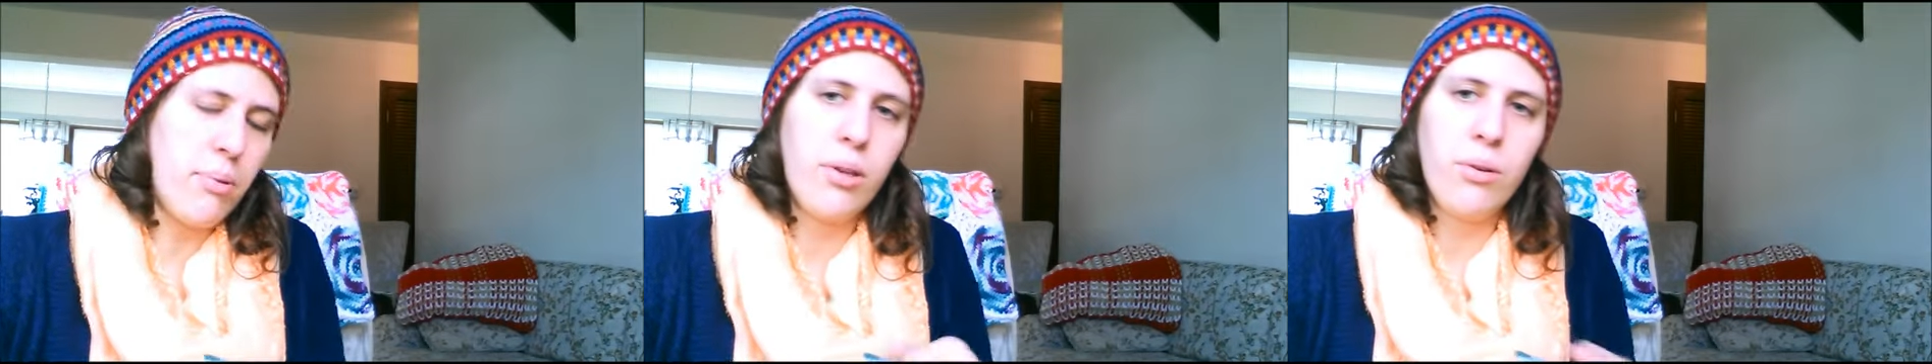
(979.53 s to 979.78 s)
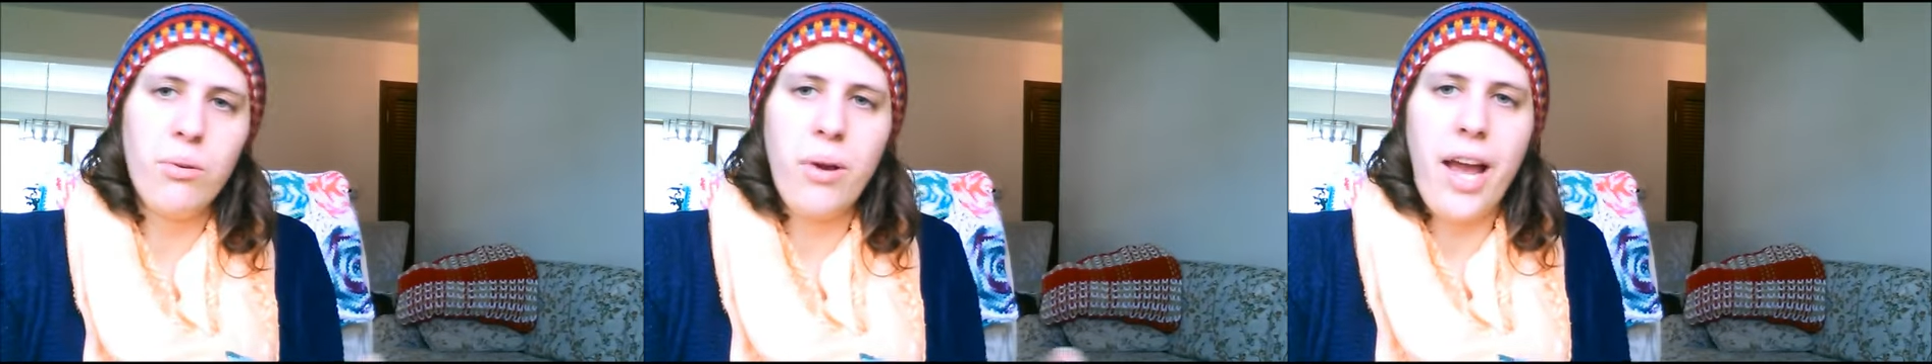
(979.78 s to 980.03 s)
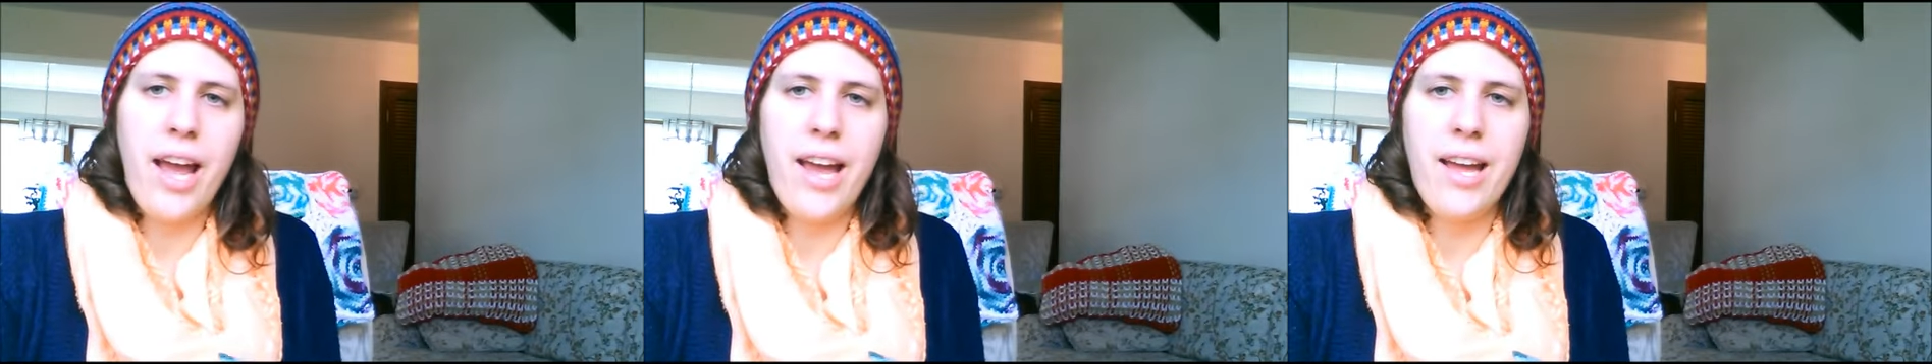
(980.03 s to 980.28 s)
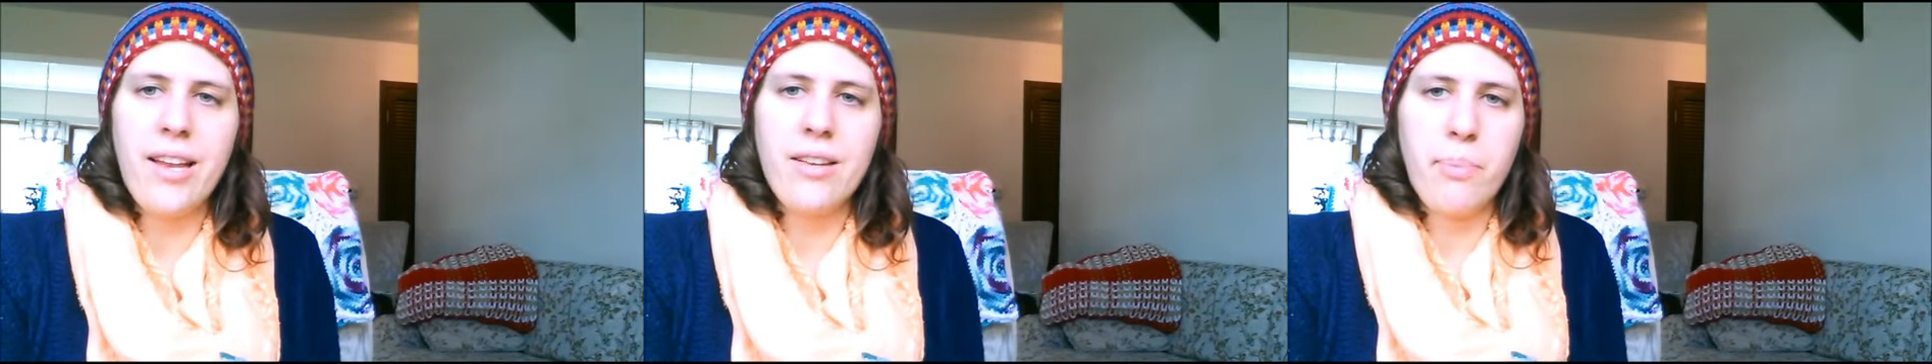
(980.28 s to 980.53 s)
blue
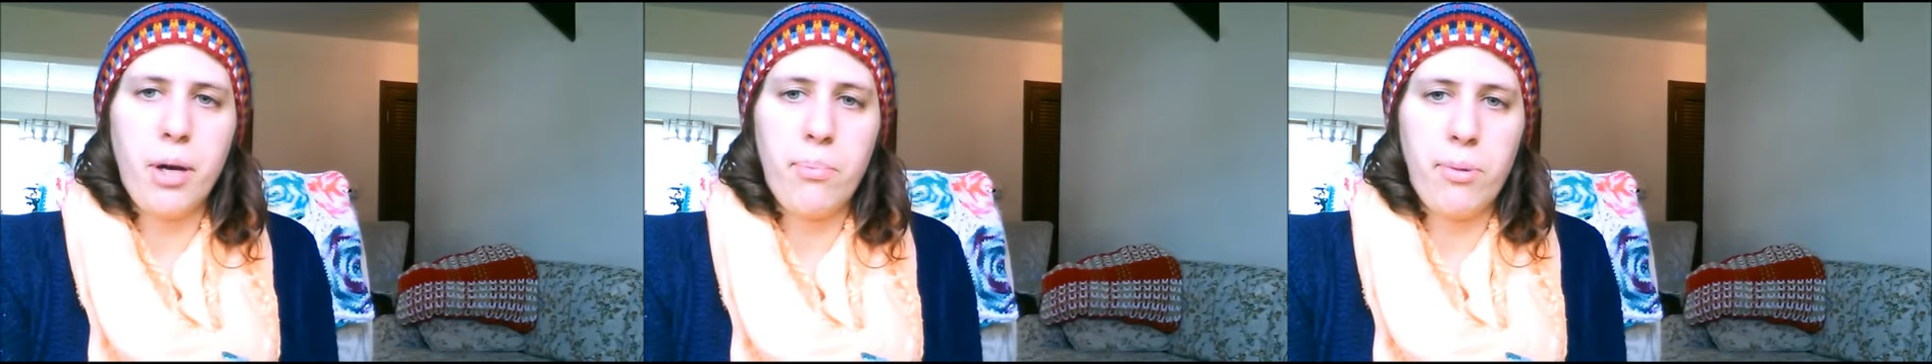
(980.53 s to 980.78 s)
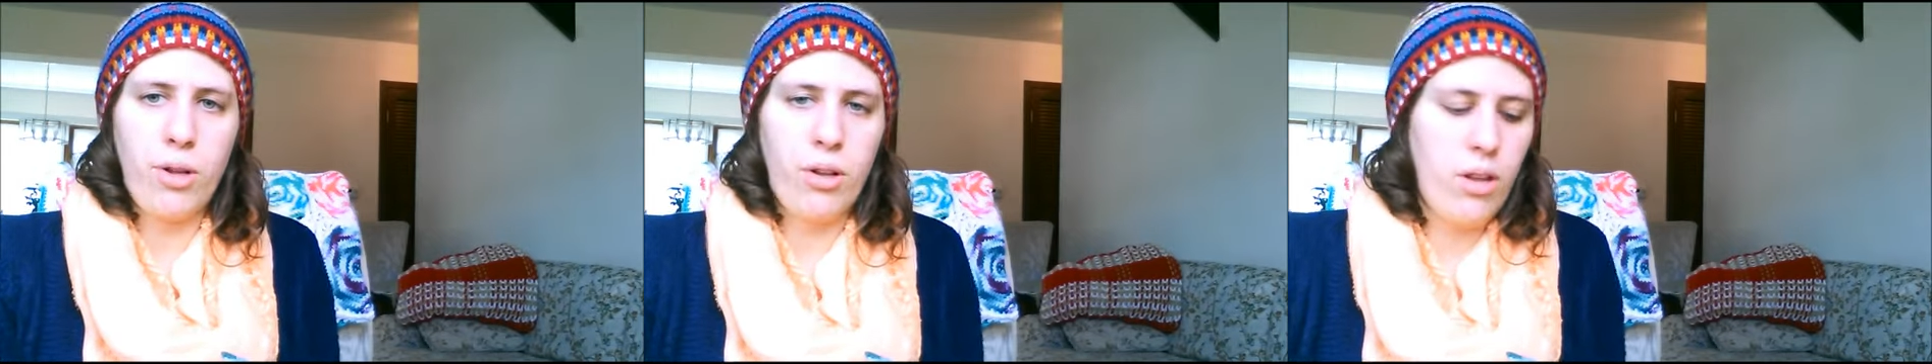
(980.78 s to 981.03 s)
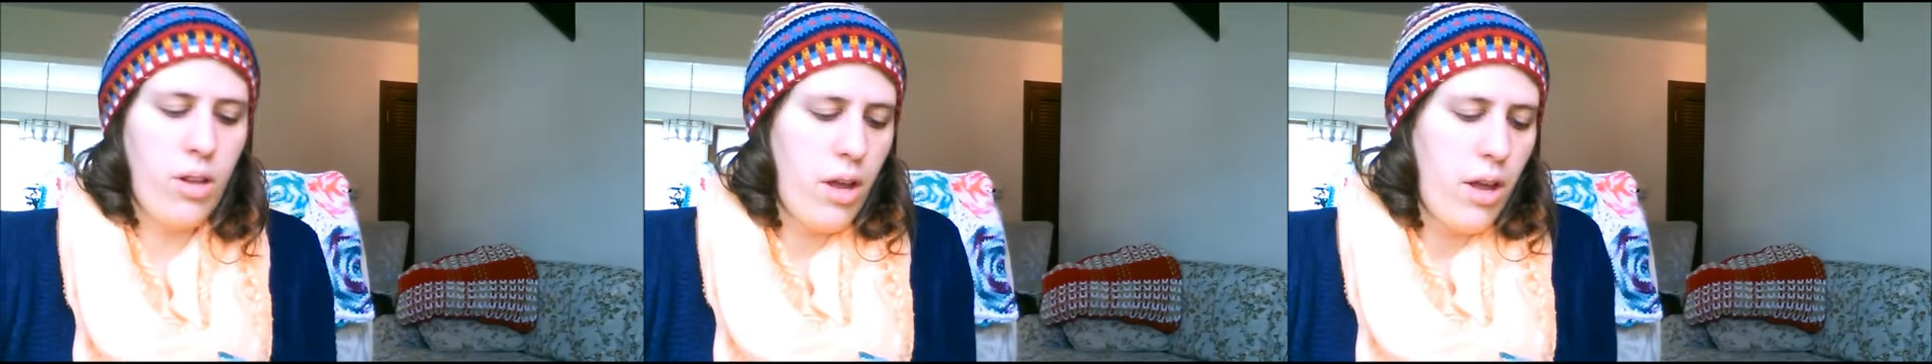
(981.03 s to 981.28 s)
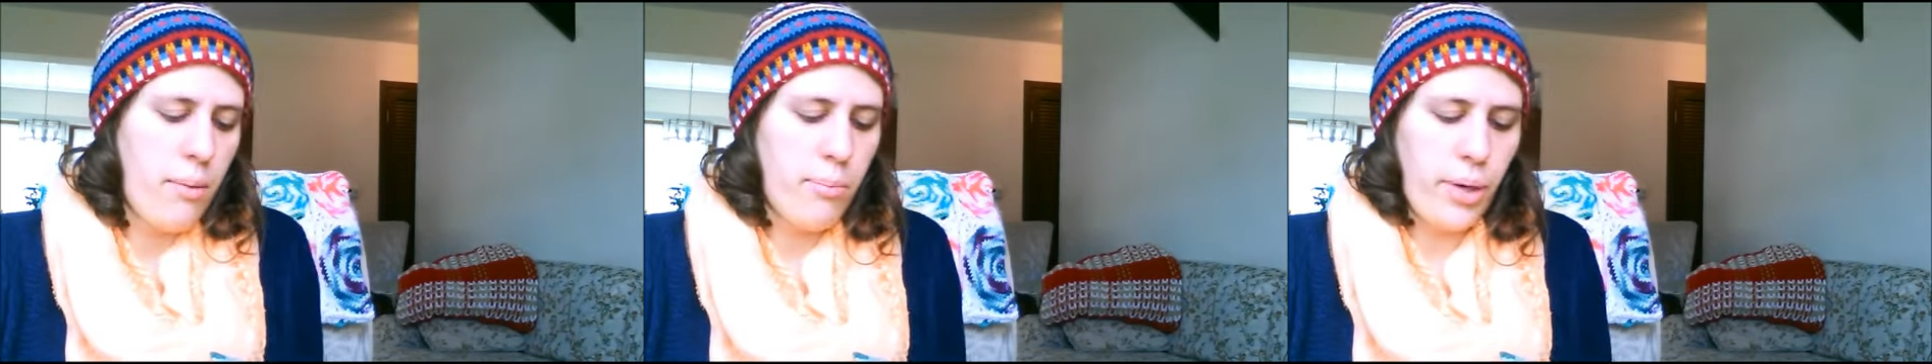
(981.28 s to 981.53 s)
and purple
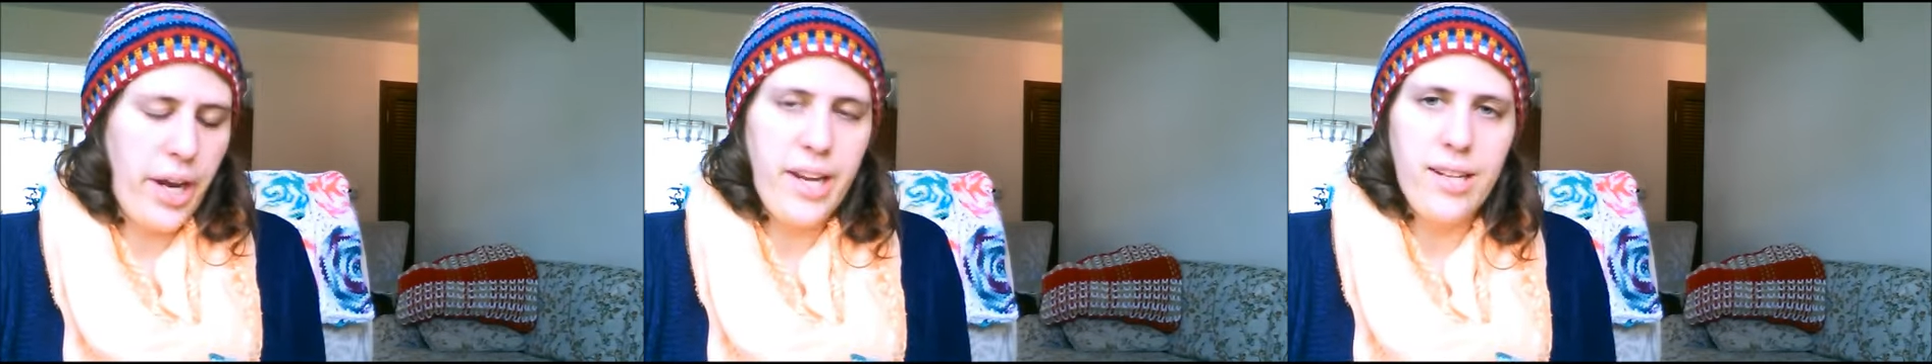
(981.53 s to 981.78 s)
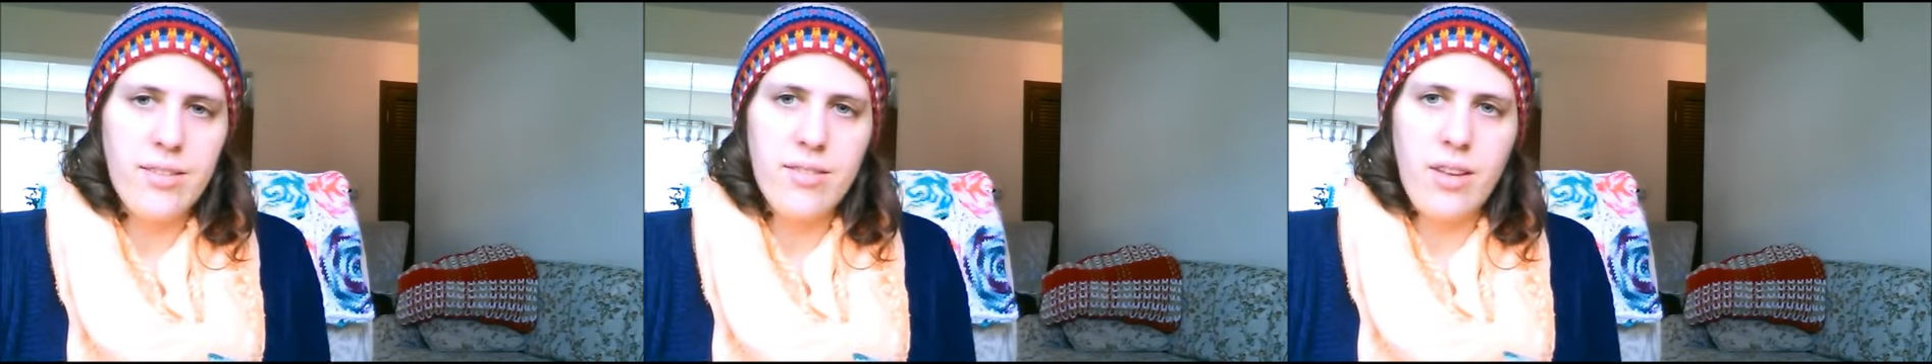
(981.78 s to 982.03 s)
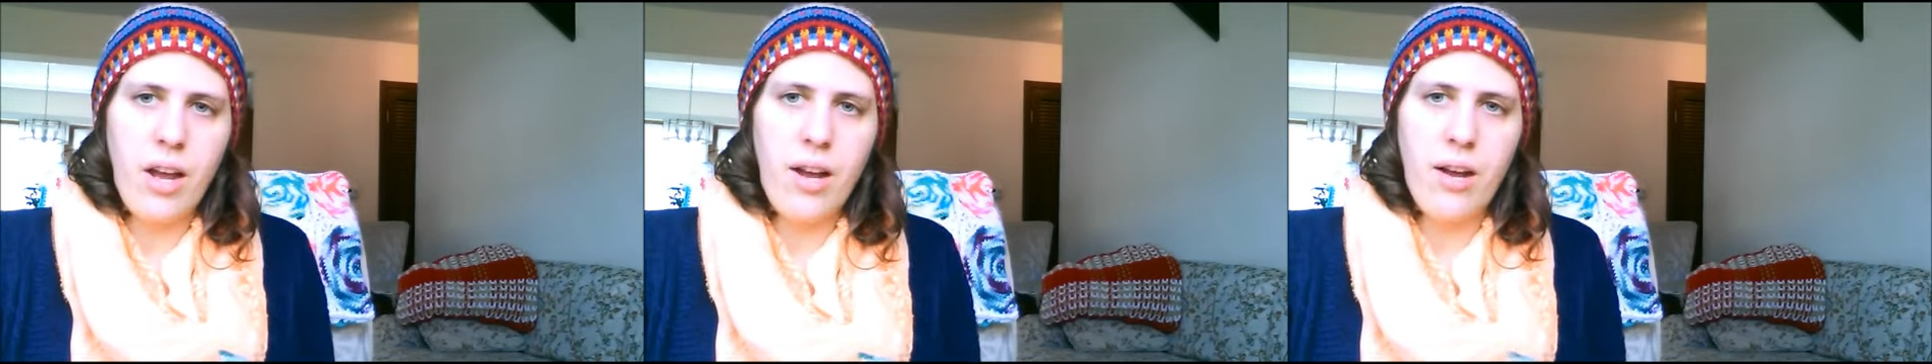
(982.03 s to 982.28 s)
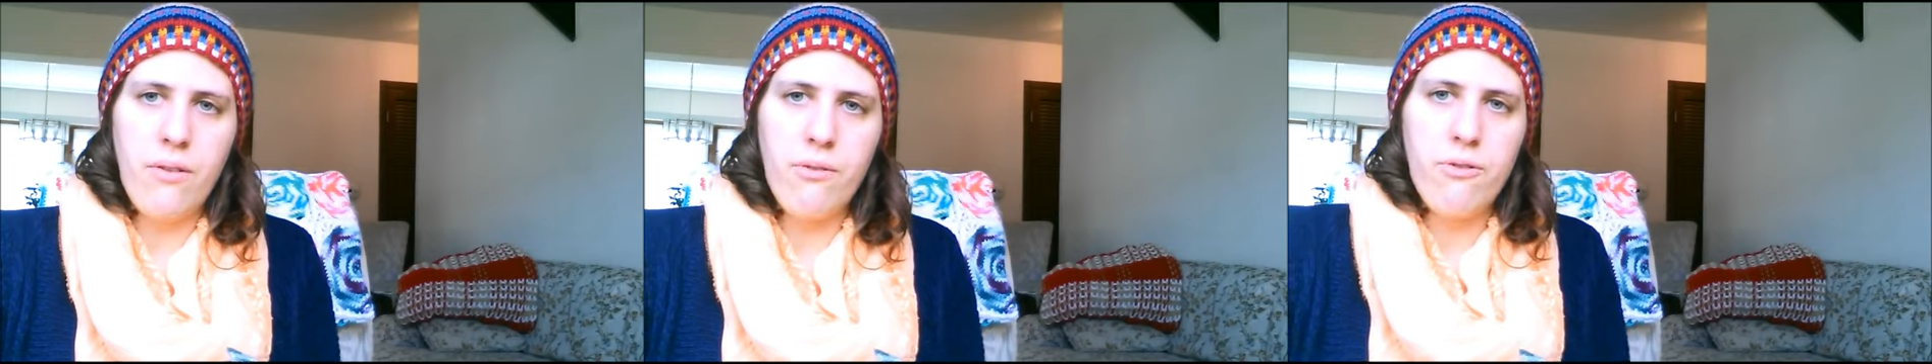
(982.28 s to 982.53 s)
braids
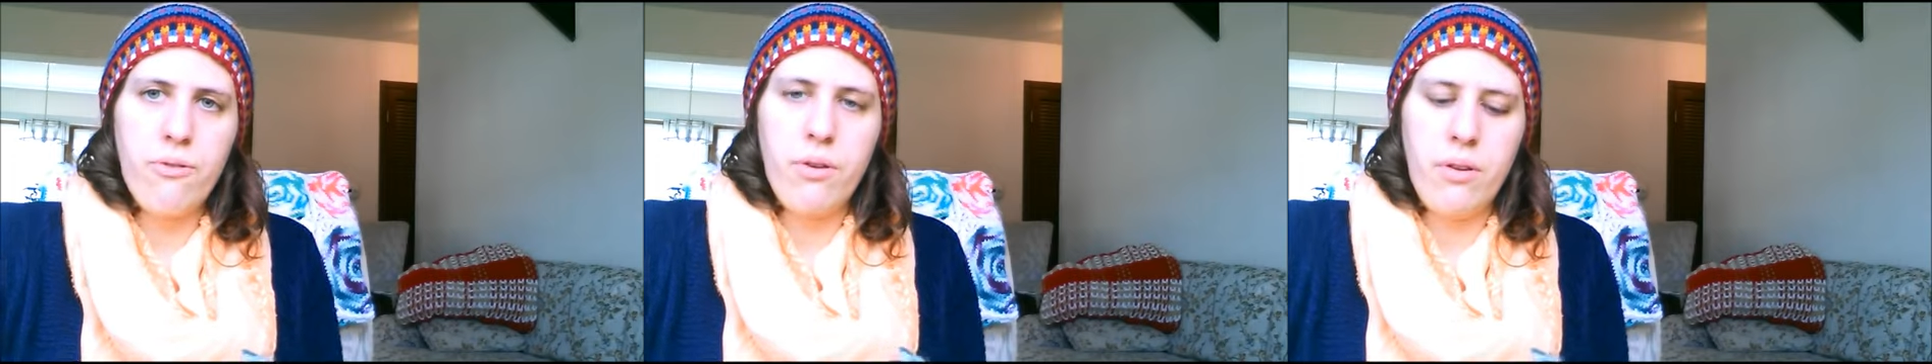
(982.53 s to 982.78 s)
of